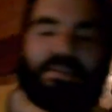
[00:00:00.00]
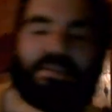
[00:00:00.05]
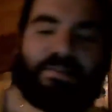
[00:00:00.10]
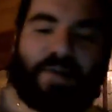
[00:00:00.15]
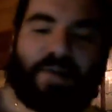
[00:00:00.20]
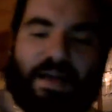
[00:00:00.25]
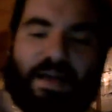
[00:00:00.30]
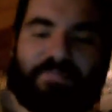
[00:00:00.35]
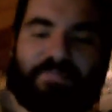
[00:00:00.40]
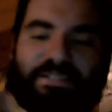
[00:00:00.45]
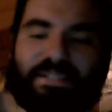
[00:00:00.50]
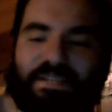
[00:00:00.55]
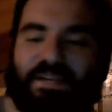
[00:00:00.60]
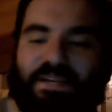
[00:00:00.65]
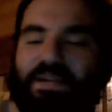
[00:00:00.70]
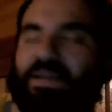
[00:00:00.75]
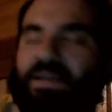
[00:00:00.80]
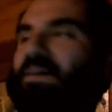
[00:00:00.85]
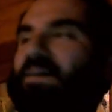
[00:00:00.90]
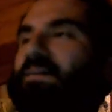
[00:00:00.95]
you I was in
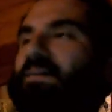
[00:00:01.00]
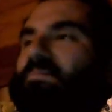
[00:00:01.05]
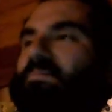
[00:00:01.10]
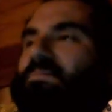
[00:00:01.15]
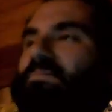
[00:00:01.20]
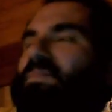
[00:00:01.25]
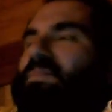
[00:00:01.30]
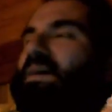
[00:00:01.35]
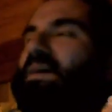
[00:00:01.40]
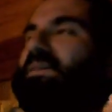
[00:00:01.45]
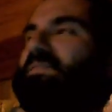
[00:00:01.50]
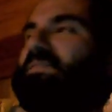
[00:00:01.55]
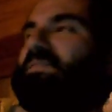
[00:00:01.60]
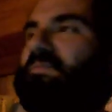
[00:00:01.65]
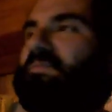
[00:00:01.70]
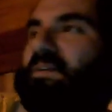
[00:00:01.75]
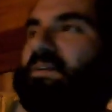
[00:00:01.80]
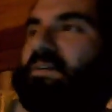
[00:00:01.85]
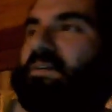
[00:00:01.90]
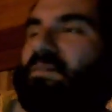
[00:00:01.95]
a Ice and
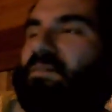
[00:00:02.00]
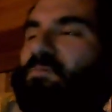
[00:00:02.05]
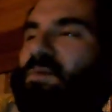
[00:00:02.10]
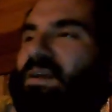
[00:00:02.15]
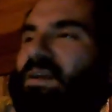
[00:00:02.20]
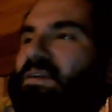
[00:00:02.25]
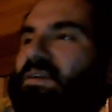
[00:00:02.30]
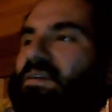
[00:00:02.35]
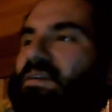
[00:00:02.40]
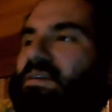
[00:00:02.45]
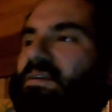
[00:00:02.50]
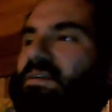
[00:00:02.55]
Fire Con wedding?